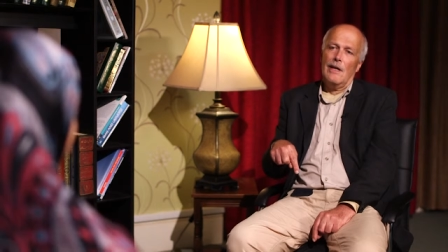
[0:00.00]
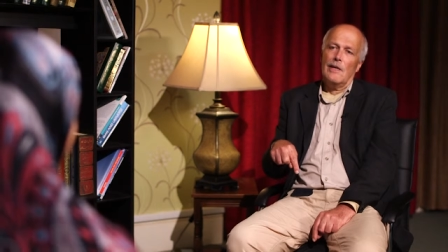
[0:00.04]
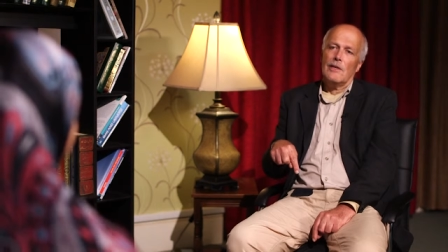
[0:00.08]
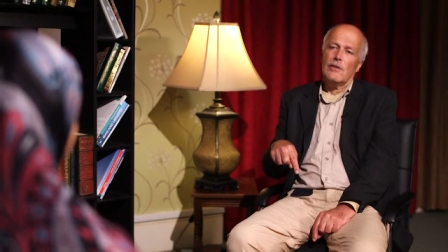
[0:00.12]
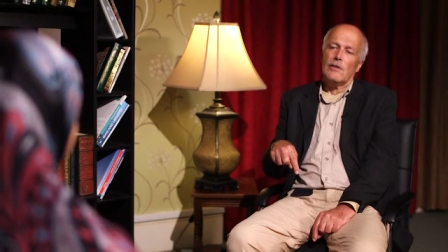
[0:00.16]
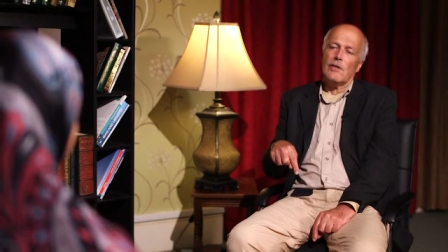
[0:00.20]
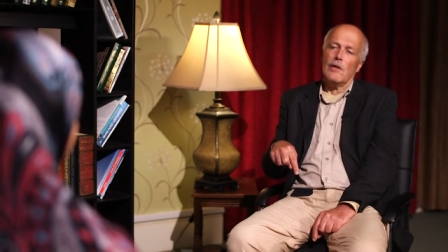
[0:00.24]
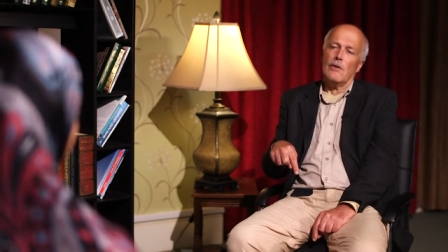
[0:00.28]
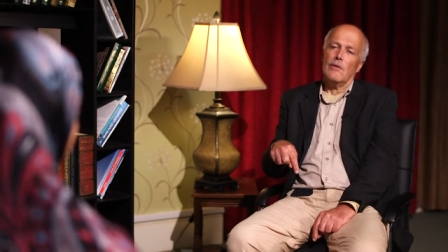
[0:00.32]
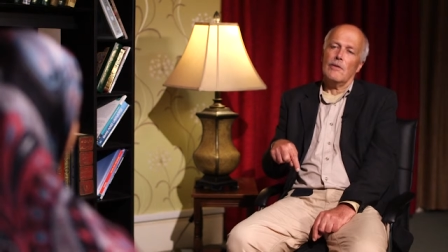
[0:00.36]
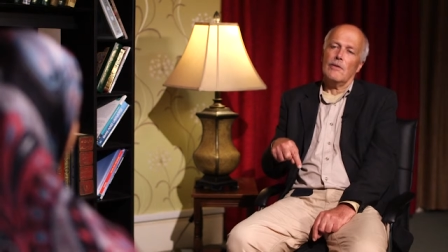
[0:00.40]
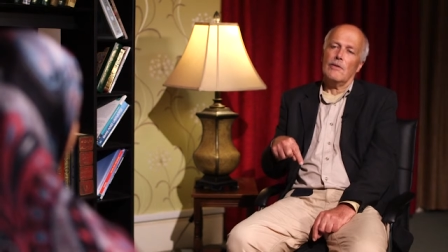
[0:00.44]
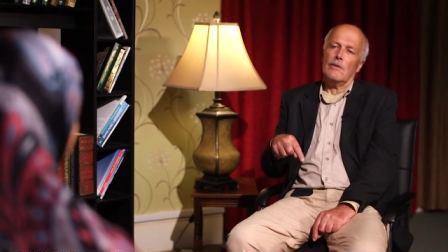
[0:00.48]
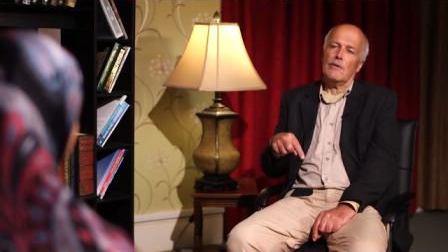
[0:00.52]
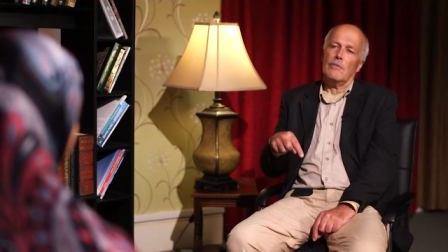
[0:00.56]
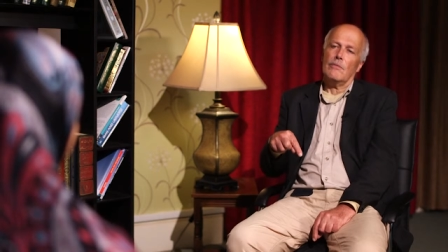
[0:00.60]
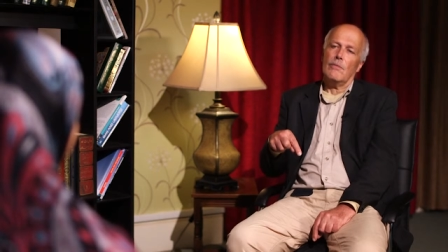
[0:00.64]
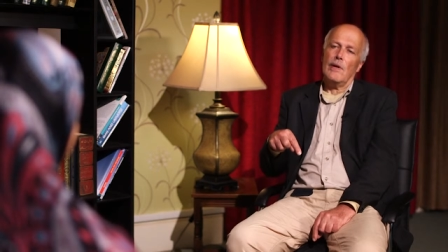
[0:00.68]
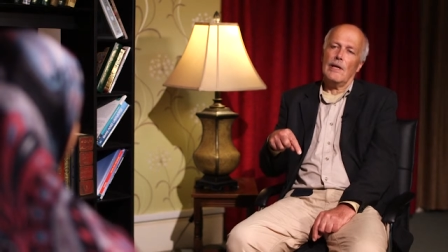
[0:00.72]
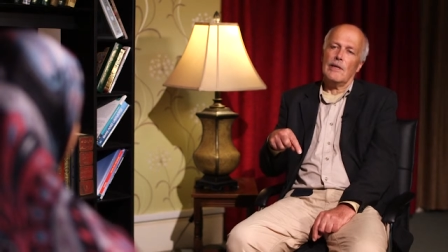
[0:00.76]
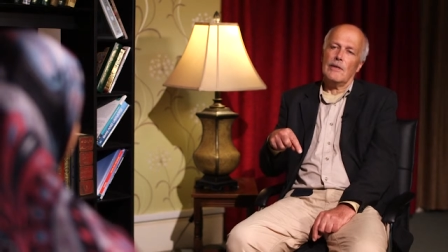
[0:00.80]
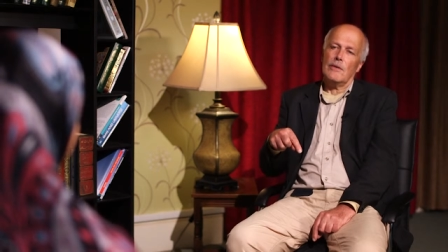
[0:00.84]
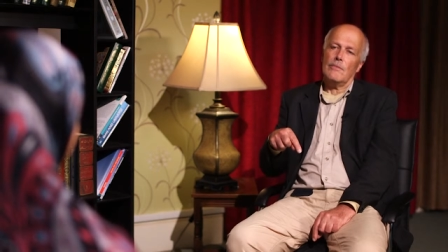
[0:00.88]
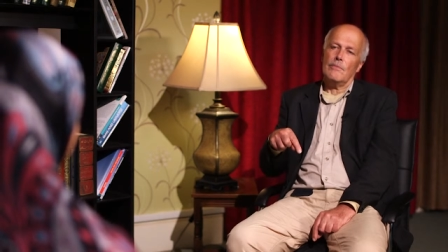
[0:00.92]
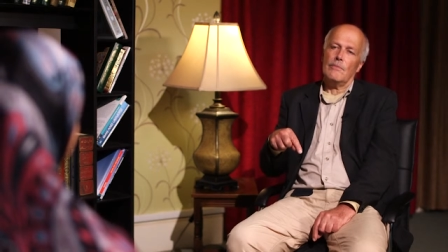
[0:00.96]
So
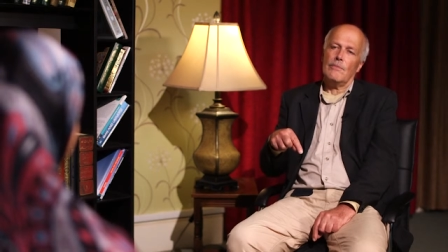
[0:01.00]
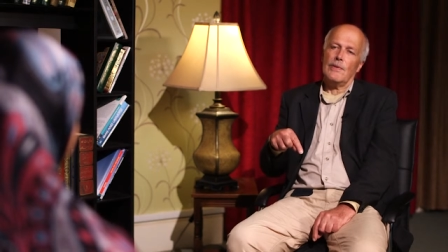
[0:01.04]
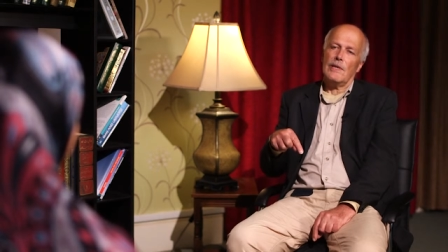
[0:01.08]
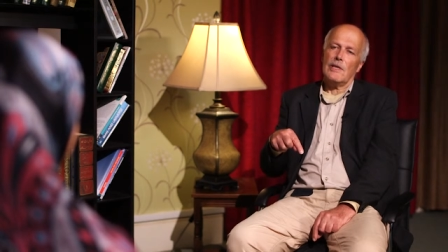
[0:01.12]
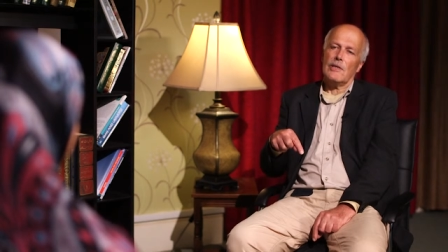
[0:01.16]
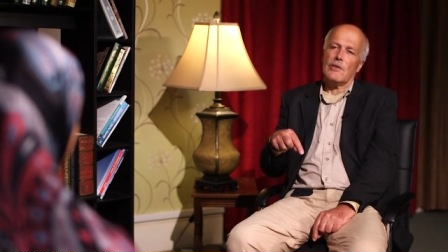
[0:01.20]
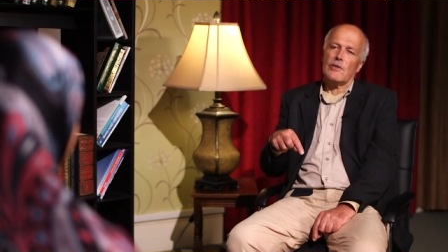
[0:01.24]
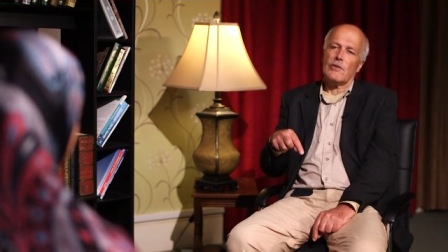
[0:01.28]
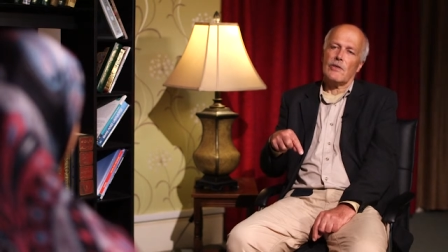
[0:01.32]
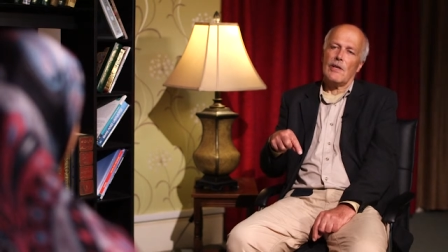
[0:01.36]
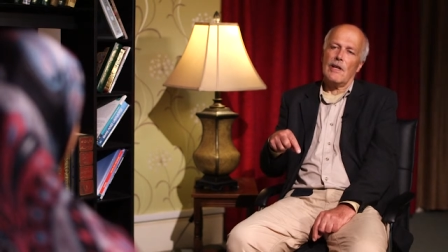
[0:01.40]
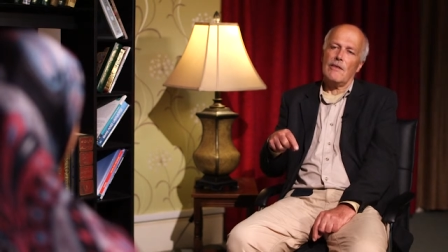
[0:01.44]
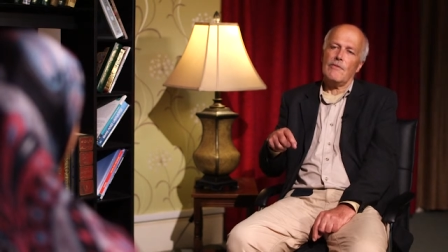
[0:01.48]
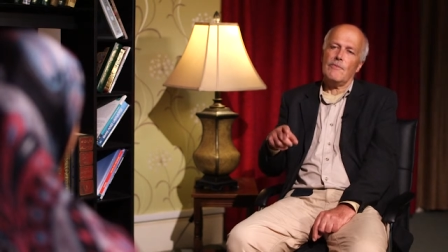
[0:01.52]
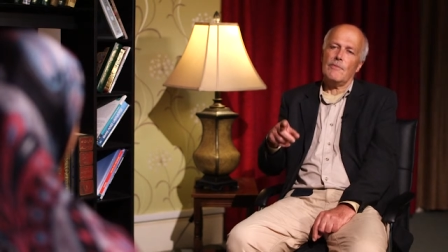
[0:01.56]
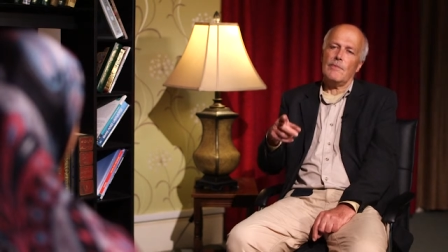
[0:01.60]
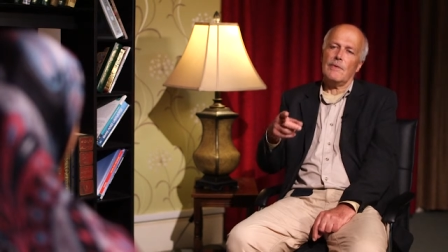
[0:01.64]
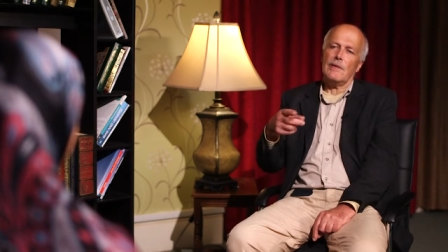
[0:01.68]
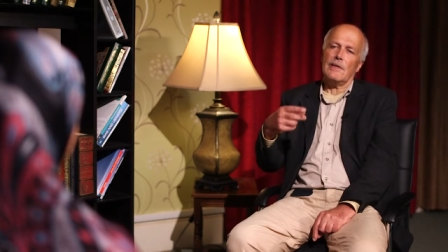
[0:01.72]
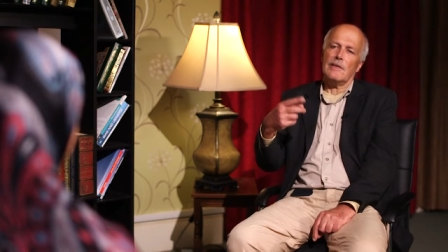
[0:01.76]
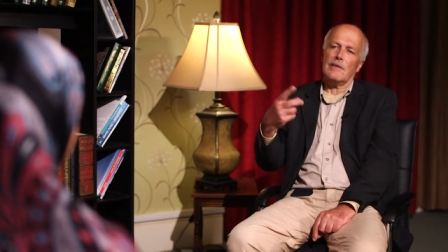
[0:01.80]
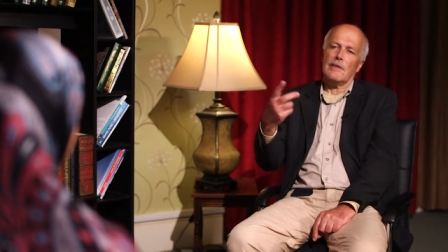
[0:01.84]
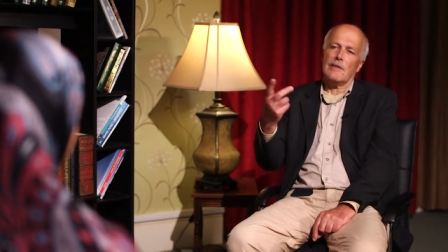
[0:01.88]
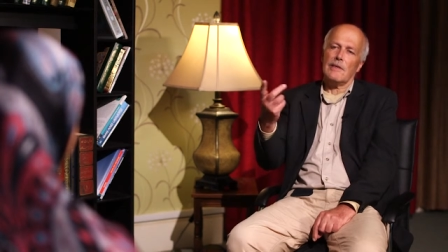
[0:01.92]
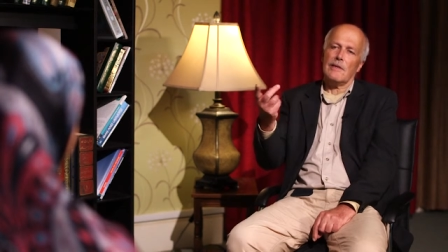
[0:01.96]
when British
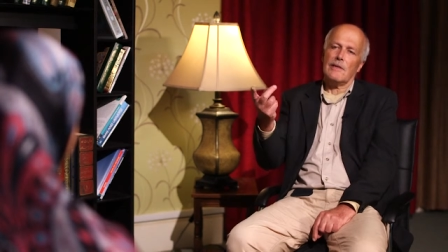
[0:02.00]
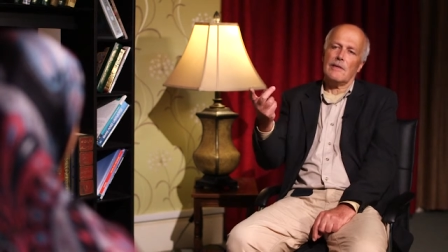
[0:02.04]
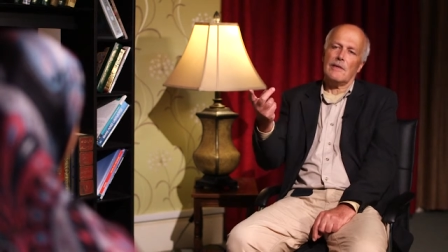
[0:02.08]
government